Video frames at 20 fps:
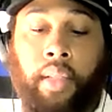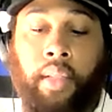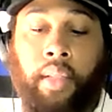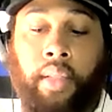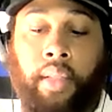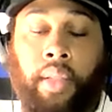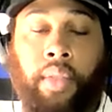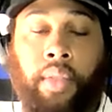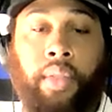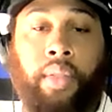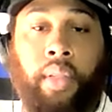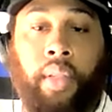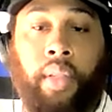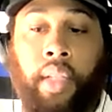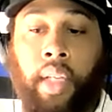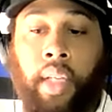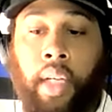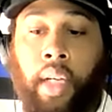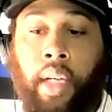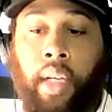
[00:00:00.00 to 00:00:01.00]

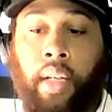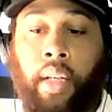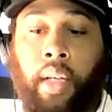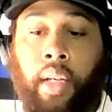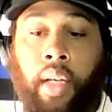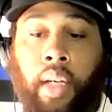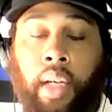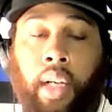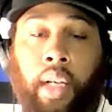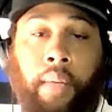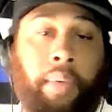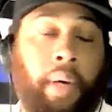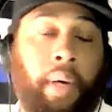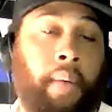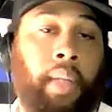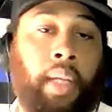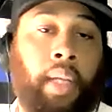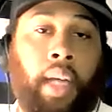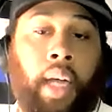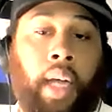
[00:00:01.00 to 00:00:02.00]
socially and in the
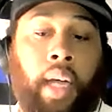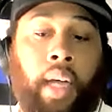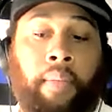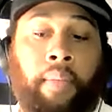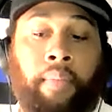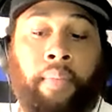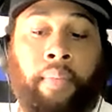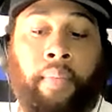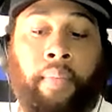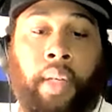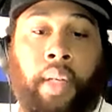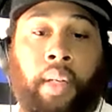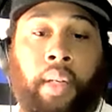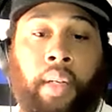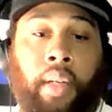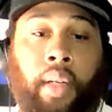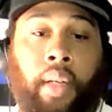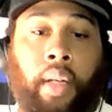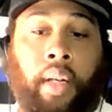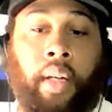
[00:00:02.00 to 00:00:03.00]
public eye,
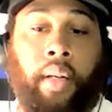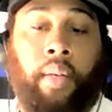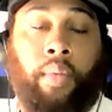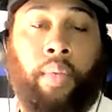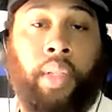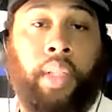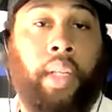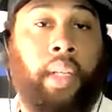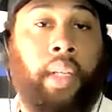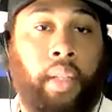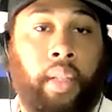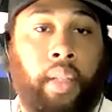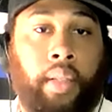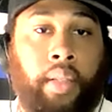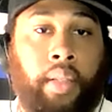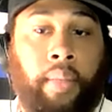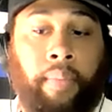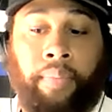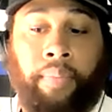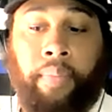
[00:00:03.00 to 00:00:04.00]

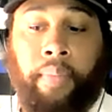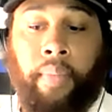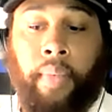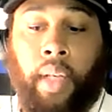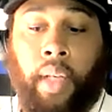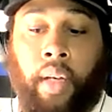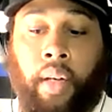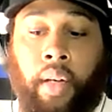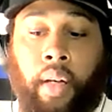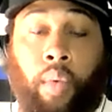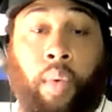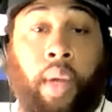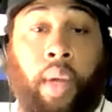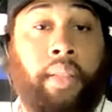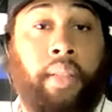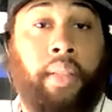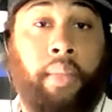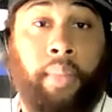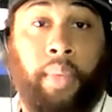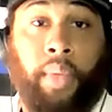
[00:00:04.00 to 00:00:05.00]
ridiculous,
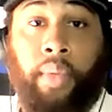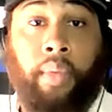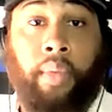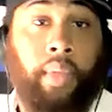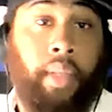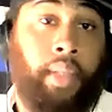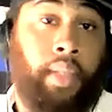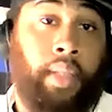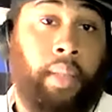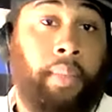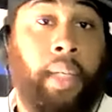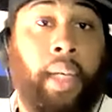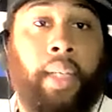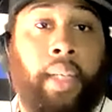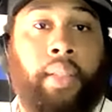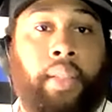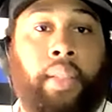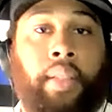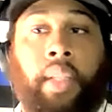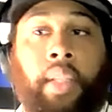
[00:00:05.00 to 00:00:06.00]
arrestable in some
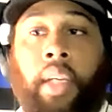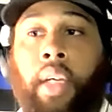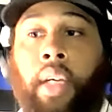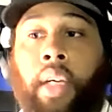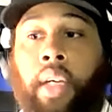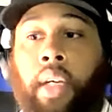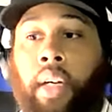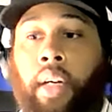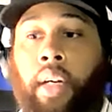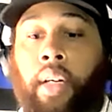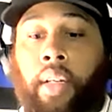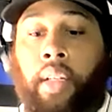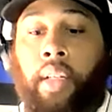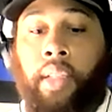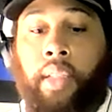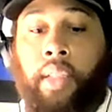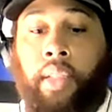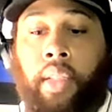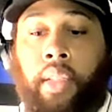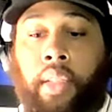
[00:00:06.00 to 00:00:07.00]
cases,
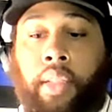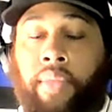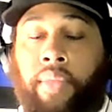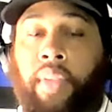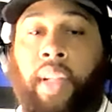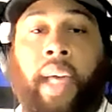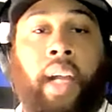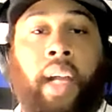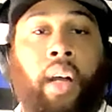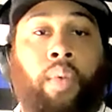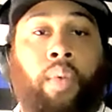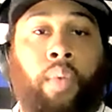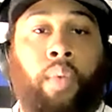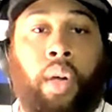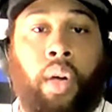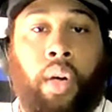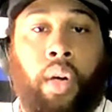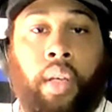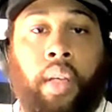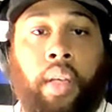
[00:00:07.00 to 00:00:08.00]
just flat out
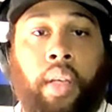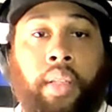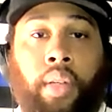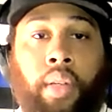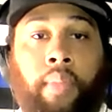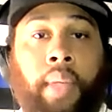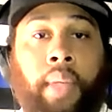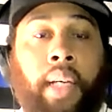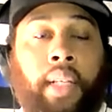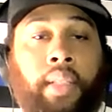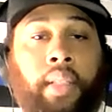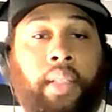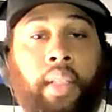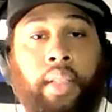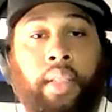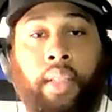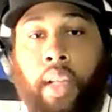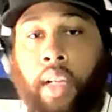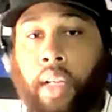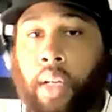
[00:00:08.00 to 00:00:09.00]
wrong. So I'm not
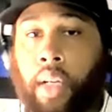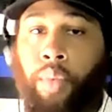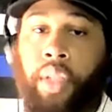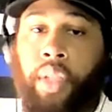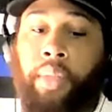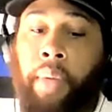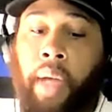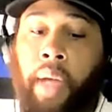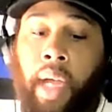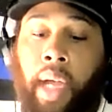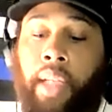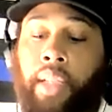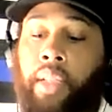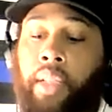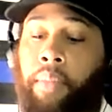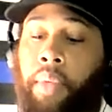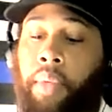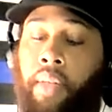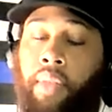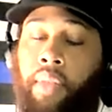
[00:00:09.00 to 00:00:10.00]
judging anyone's
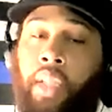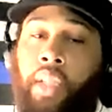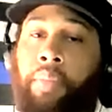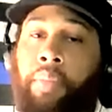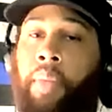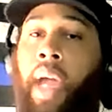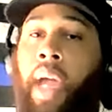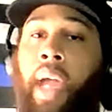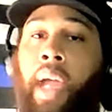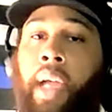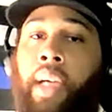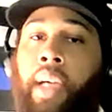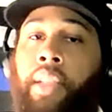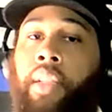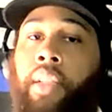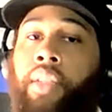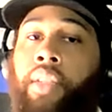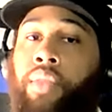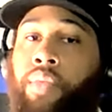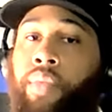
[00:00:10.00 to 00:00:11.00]
past, but if this past
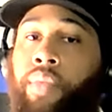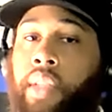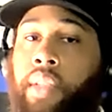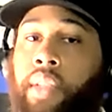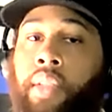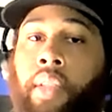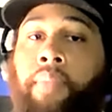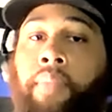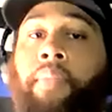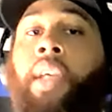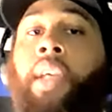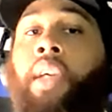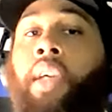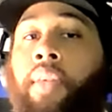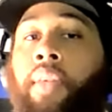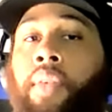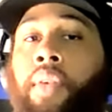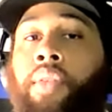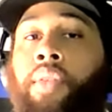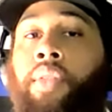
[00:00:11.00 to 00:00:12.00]
is recent,
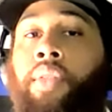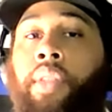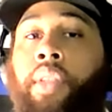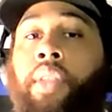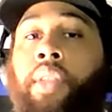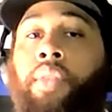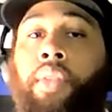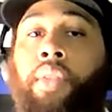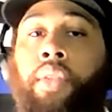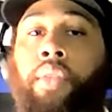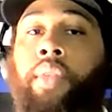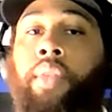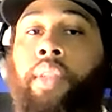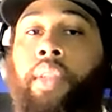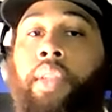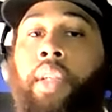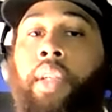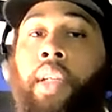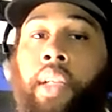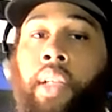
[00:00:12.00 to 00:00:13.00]
if you're still doing
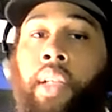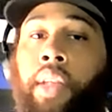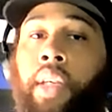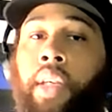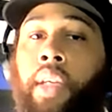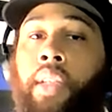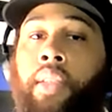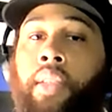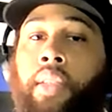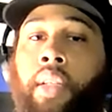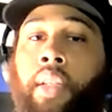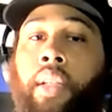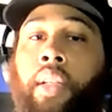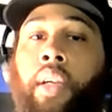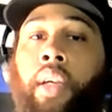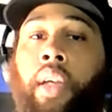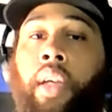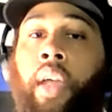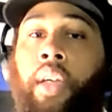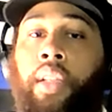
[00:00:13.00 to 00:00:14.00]
shady things, then
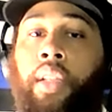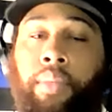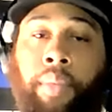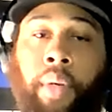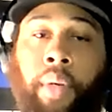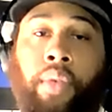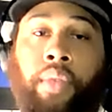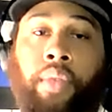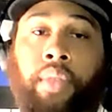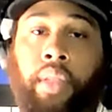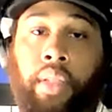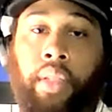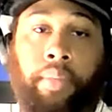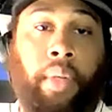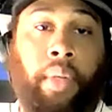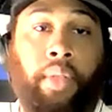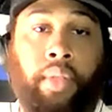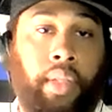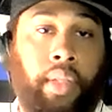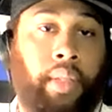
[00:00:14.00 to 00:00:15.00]
expose.
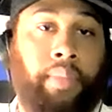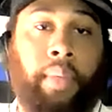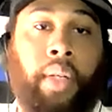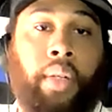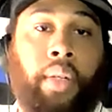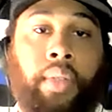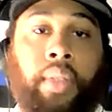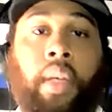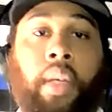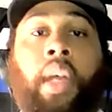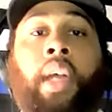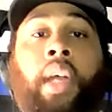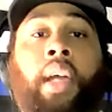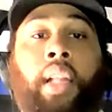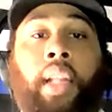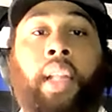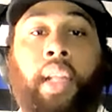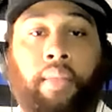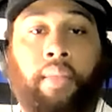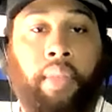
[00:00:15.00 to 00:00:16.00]

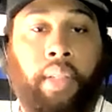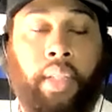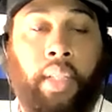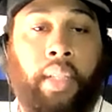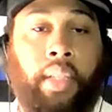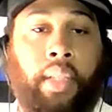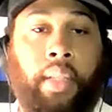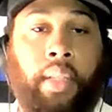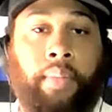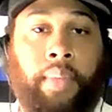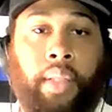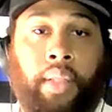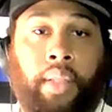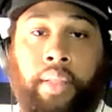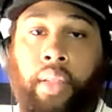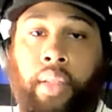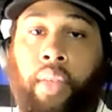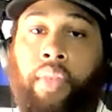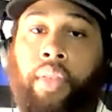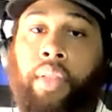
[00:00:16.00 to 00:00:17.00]
Let everything come to the
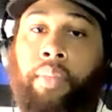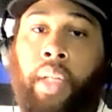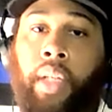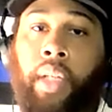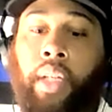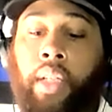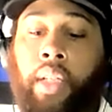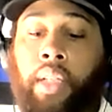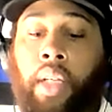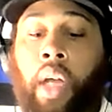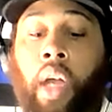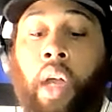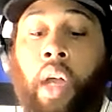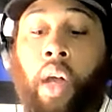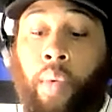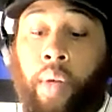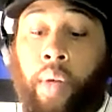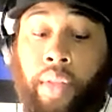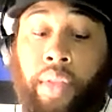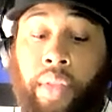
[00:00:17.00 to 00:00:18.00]
surface, because
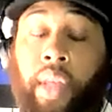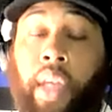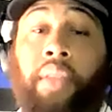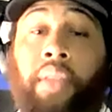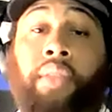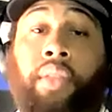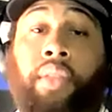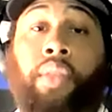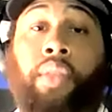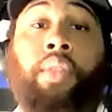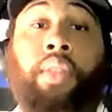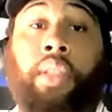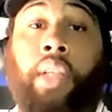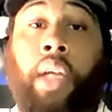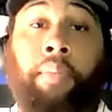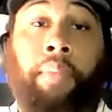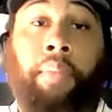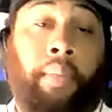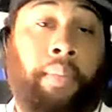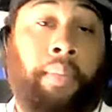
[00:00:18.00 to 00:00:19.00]
when things do
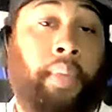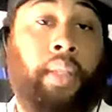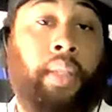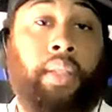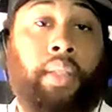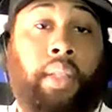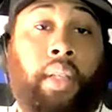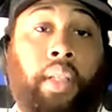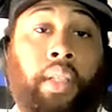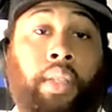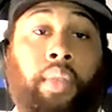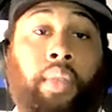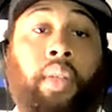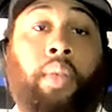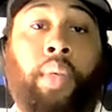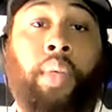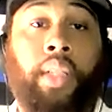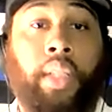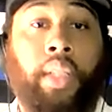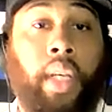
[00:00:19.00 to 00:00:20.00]
shape up in this country,
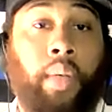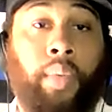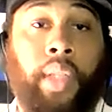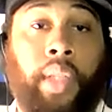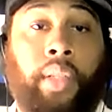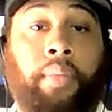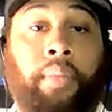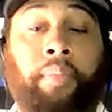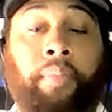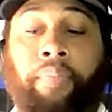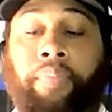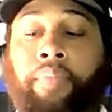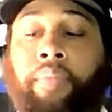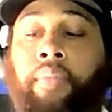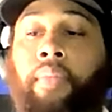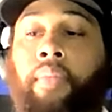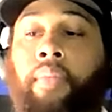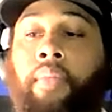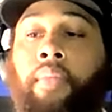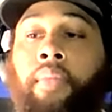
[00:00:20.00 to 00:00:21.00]
which they will,
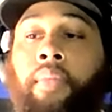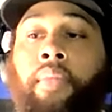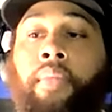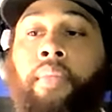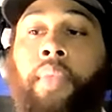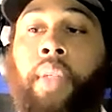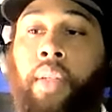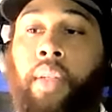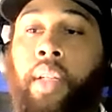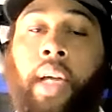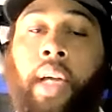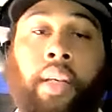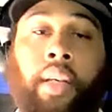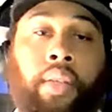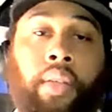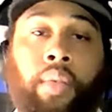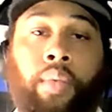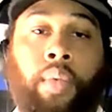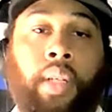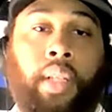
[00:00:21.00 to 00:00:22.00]
you're not
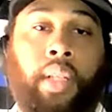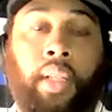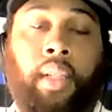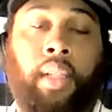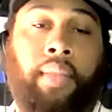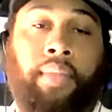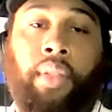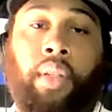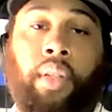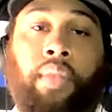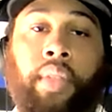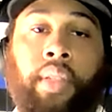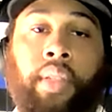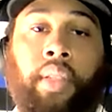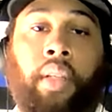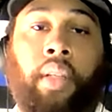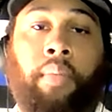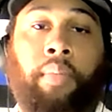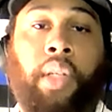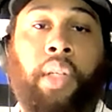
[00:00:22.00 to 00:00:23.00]
going to want leftovers.
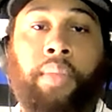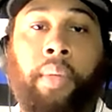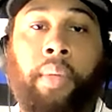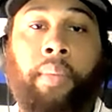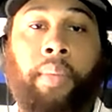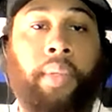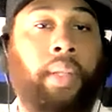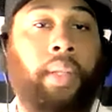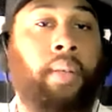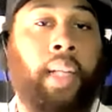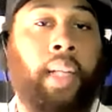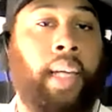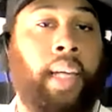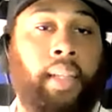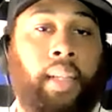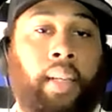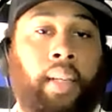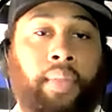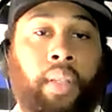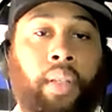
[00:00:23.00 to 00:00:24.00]
Most people don't like
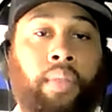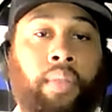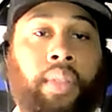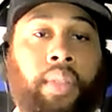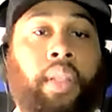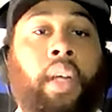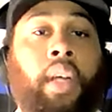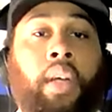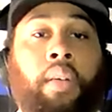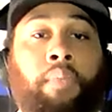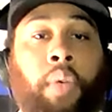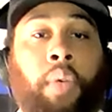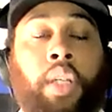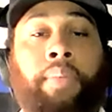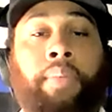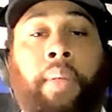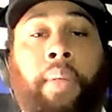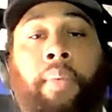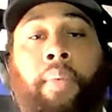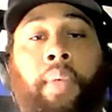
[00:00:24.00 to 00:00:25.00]
leftovers.
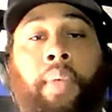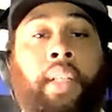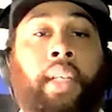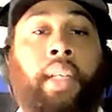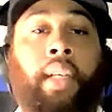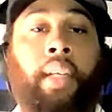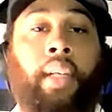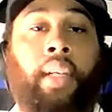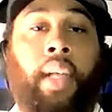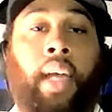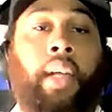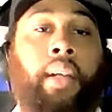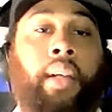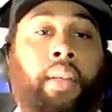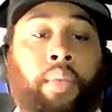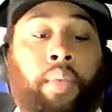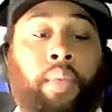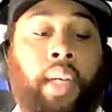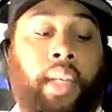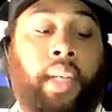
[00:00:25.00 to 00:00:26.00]
Most people want to get it out of
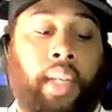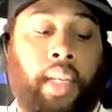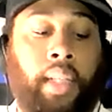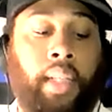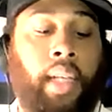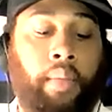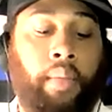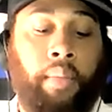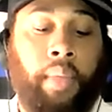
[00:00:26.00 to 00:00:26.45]
the way, get that